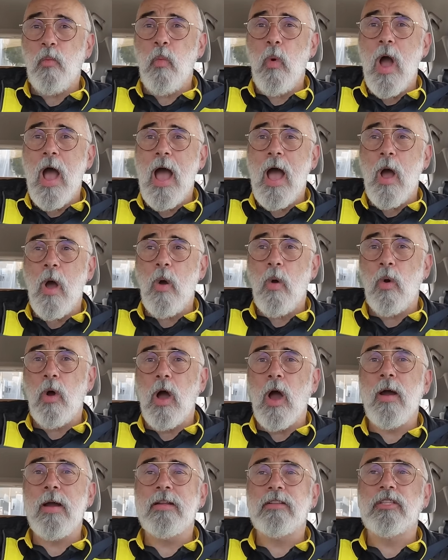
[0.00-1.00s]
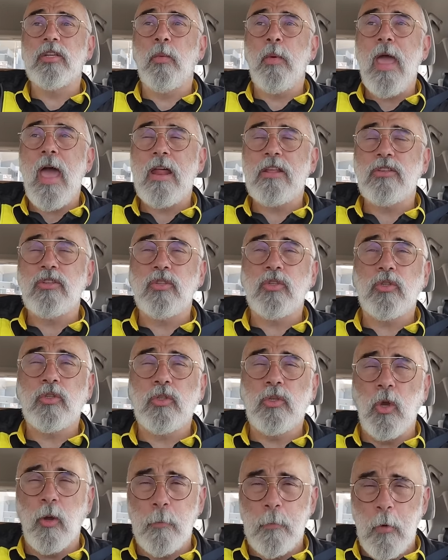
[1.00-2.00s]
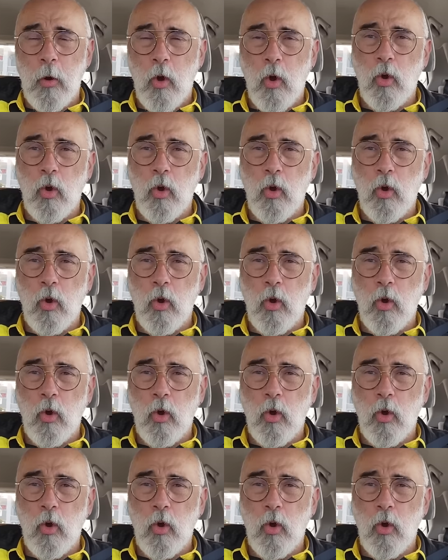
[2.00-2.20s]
Wow. All right, so we had a super